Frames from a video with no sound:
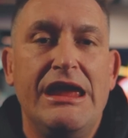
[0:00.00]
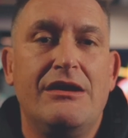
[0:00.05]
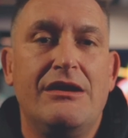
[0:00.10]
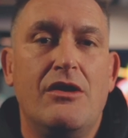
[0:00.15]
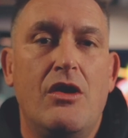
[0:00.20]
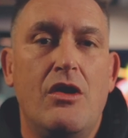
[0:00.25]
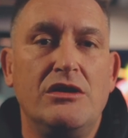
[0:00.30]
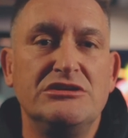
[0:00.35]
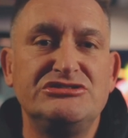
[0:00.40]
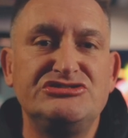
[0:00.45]

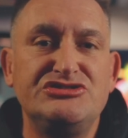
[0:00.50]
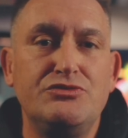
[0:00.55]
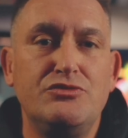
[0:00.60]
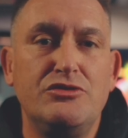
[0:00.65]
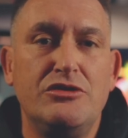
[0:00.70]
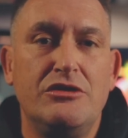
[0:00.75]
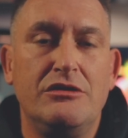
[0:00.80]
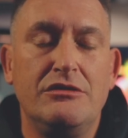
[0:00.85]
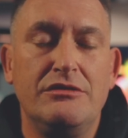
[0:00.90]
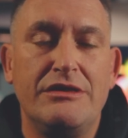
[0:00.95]
It also
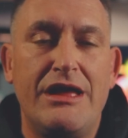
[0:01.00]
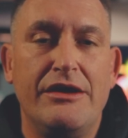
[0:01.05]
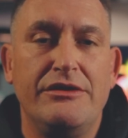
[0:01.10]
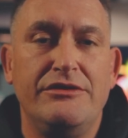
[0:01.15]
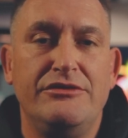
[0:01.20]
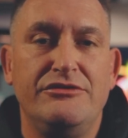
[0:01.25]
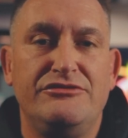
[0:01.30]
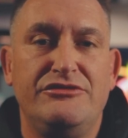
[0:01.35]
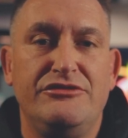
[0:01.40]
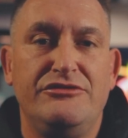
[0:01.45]
will allow
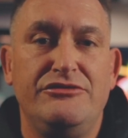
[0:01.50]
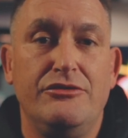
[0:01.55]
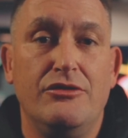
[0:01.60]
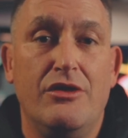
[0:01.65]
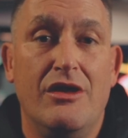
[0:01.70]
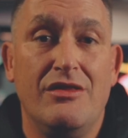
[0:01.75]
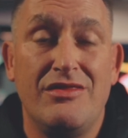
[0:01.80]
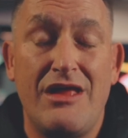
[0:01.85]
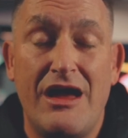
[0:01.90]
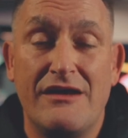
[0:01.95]
you to
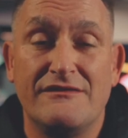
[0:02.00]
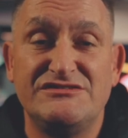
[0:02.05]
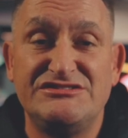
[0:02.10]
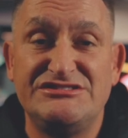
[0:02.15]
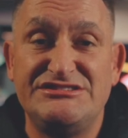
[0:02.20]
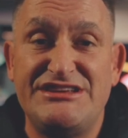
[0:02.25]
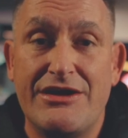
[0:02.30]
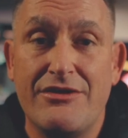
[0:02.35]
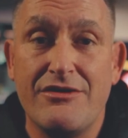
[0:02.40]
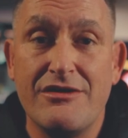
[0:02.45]
do a lot of
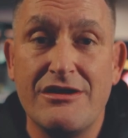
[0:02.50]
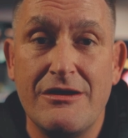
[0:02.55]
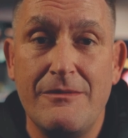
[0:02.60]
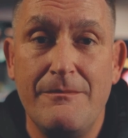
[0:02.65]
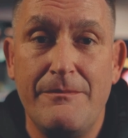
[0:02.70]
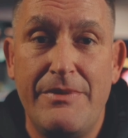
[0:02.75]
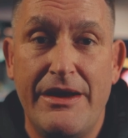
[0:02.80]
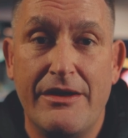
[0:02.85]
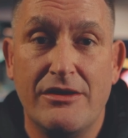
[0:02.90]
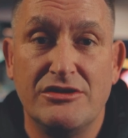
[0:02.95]
stare and
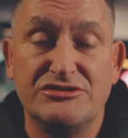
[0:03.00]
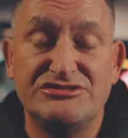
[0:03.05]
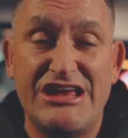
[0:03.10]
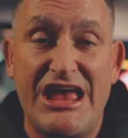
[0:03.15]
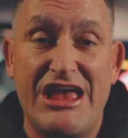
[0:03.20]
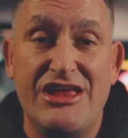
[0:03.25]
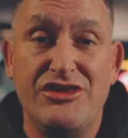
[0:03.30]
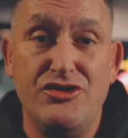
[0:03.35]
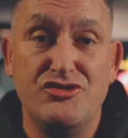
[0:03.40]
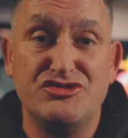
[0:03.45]
compares
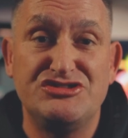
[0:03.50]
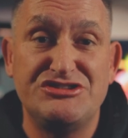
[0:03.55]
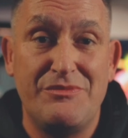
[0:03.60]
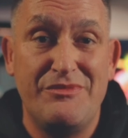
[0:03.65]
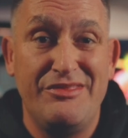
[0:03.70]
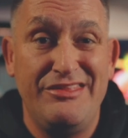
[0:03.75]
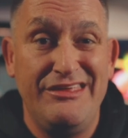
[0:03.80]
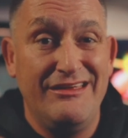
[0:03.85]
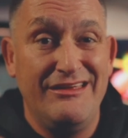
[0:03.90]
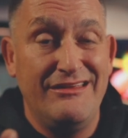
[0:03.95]
and use
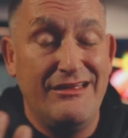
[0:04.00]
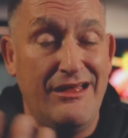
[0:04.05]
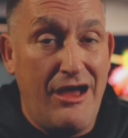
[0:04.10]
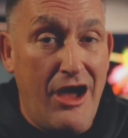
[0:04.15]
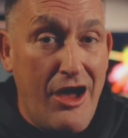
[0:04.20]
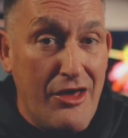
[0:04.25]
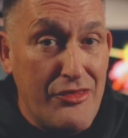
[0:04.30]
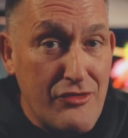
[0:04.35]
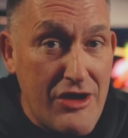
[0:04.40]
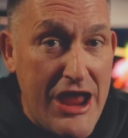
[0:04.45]
some of the
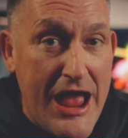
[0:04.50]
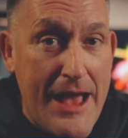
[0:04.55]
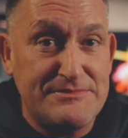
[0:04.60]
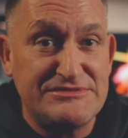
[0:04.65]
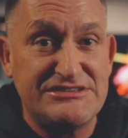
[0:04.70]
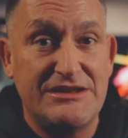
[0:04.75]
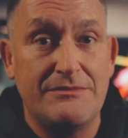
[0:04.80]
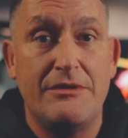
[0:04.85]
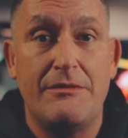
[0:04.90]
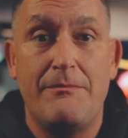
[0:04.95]
other
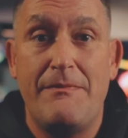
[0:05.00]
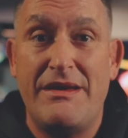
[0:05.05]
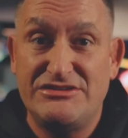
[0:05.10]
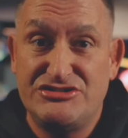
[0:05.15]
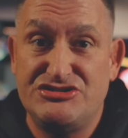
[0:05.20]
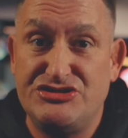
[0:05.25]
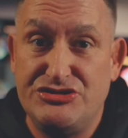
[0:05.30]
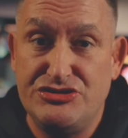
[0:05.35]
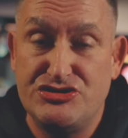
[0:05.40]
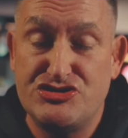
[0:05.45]
apps I'm going to
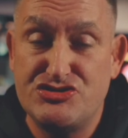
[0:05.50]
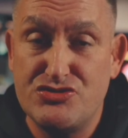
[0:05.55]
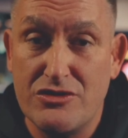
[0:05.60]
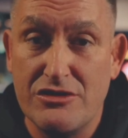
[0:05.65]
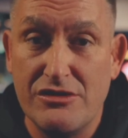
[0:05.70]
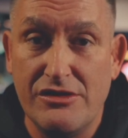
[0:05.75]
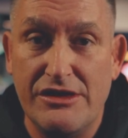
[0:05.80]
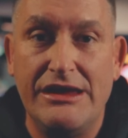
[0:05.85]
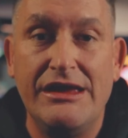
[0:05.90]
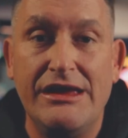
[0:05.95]
mention to you
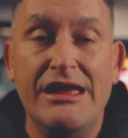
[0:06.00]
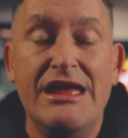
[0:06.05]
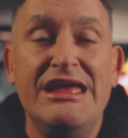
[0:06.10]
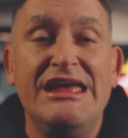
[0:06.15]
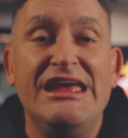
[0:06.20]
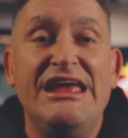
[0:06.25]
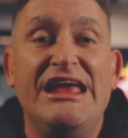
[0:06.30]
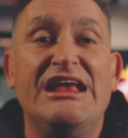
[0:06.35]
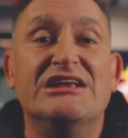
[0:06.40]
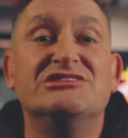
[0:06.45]
shortly
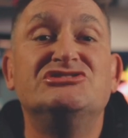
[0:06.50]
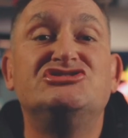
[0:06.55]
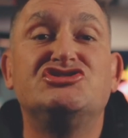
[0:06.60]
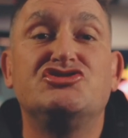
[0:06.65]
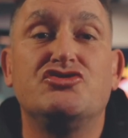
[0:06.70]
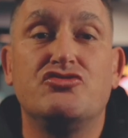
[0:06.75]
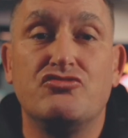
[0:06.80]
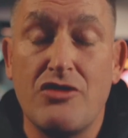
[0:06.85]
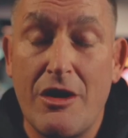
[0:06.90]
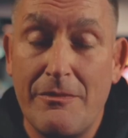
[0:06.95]
in
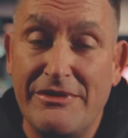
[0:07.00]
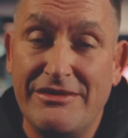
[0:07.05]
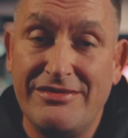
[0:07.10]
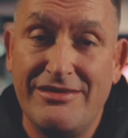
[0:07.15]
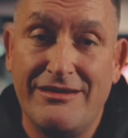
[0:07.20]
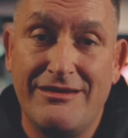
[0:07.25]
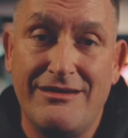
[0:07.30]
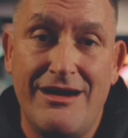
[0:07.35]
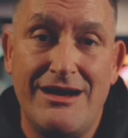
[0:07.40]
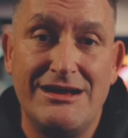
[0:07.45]

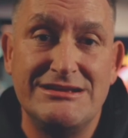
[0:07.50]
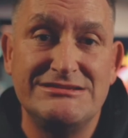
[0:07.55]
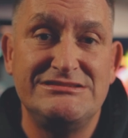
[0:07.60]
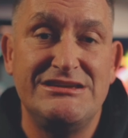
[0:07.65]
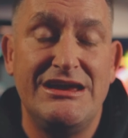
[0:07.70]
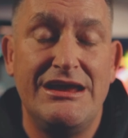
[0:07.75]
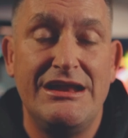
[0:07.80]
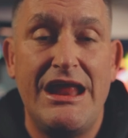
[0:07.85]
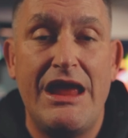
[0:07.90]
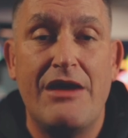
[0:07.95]
scrubbing the
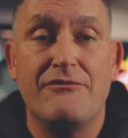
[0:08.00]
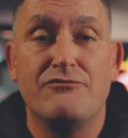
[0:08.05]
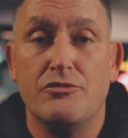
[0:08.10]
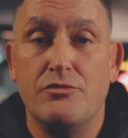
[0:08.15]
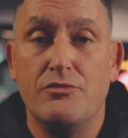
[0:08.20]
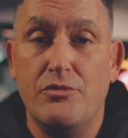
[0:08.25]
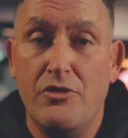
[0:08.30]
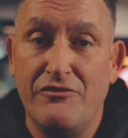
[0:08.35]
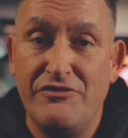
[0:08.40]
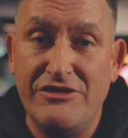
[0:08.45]
content and
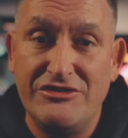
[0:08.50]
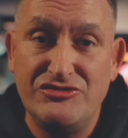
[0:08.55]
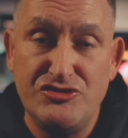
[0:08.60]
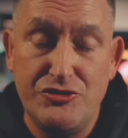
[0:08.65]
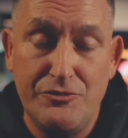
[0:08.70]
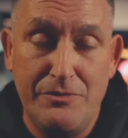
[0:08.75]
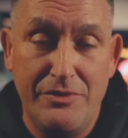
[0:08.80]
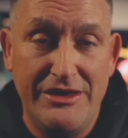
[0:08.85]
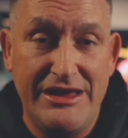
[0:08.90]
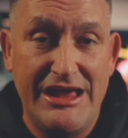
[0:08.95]
removing
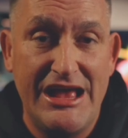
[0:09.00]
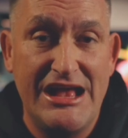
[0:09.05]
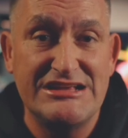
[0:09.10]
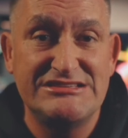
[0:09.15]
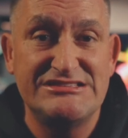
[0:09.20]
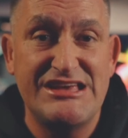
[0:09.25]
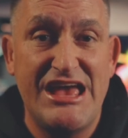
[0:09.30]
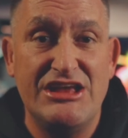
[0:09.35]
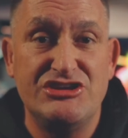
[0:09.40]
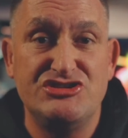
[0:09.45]

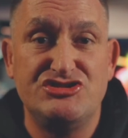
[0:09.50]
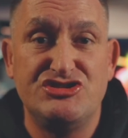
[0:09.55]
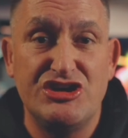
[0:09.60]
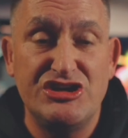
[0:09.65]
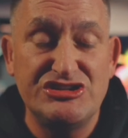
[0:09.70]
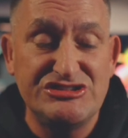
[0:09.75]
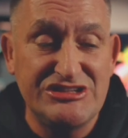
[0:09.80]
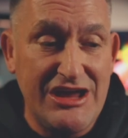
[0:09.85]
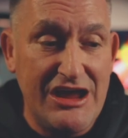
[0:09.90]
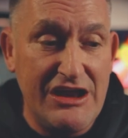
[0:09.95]
duplicates and
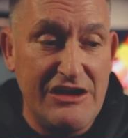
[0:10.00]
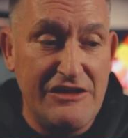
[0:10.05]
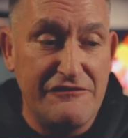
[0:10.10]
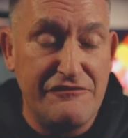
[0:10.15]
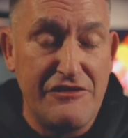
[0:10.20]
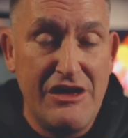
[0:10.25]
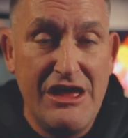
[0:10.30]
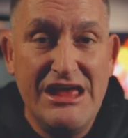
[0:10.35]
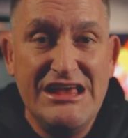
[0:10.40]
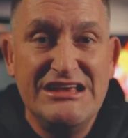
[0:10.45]
just kind
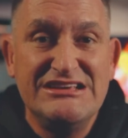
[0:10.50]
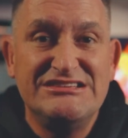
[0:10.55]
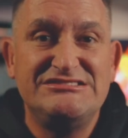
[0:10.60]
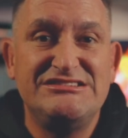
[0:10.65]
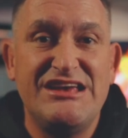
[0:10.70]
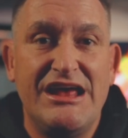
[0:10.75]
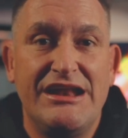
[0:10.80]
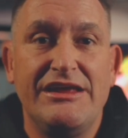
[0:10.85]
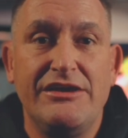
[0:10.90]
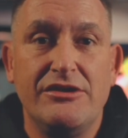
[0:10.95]
of
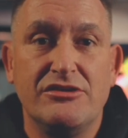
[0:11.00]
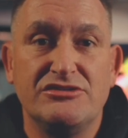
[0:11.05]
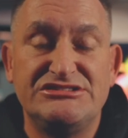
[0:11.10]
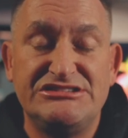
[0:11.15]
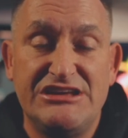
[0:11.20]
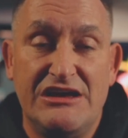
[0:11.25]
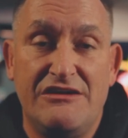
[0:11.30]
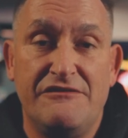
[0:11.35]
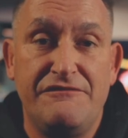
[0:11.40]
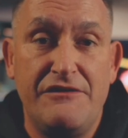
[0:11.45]
setting
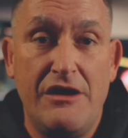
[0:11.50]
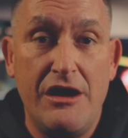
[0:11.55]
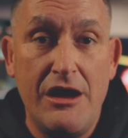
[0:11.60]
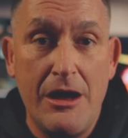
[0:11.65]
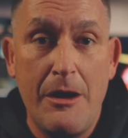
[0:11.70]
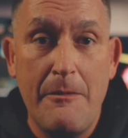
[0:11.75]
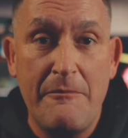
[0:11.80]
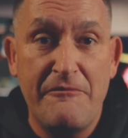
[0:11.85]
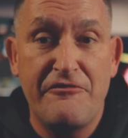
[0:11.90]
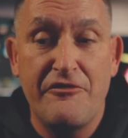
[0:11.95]
yourself
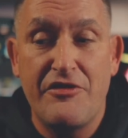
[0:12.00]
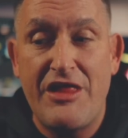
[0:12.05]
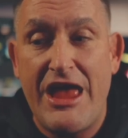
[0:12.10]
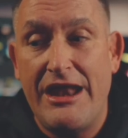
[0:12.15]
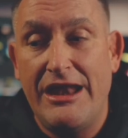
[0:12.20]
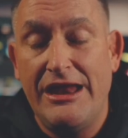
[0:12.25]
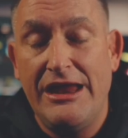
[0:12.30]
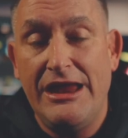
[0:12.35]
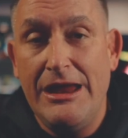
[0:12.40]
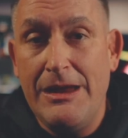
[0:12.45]
up for
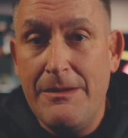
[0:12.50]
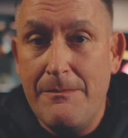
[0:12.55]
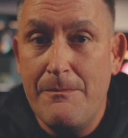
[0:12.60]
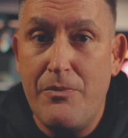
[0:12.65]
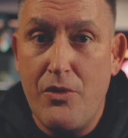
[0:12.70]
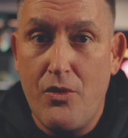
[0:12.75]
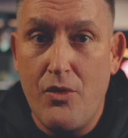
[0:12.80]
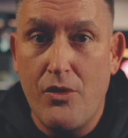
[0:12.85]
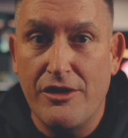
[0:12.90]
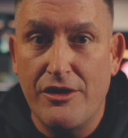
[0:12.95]
that
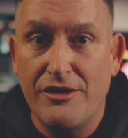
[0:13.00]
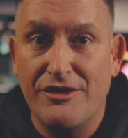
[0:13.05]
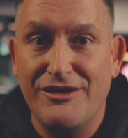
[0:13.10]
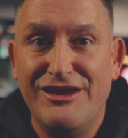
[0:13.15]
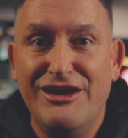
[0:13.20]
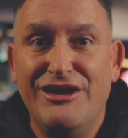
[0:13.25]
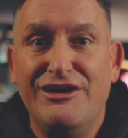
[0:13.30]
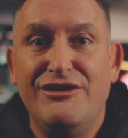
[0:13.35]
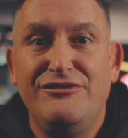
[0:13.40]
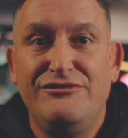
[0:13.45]

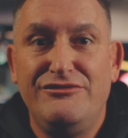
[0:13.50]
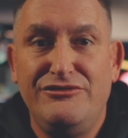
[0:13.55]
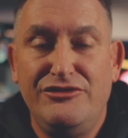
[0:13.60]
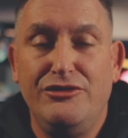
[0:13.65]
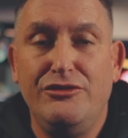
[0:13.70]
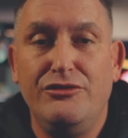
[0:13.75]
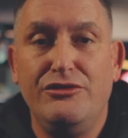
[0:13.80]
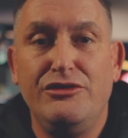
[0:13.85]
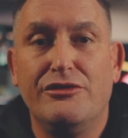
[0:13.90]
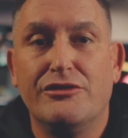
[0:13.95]
import
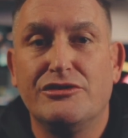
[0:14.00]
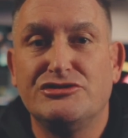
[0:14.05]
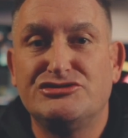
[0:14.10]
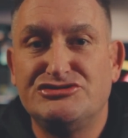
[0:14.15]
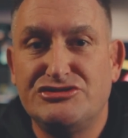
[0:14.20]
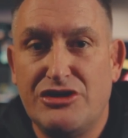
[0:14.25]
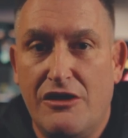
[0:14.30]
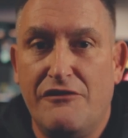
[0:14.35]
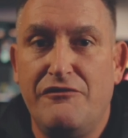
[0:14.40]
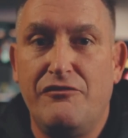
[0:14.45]
to your
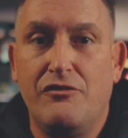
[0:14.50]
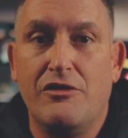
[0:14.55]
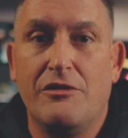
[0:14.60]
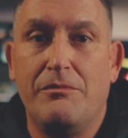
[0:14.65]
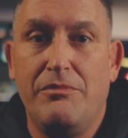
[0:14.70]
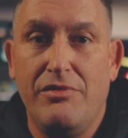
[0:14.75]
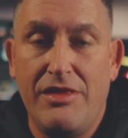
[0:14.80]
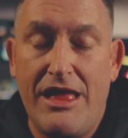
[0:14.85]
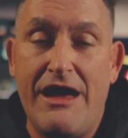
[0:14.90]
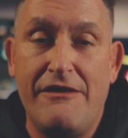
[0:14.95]

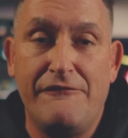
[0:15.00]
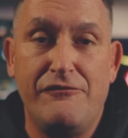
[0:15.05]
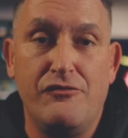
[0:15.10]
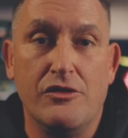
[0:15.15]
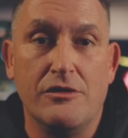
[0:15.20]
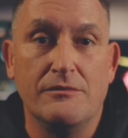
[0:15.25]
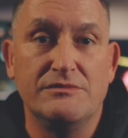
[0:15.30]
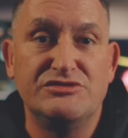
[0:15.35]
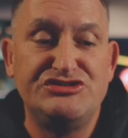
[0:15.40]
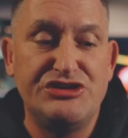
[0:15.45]
software
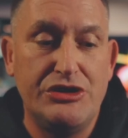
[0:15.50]
platform.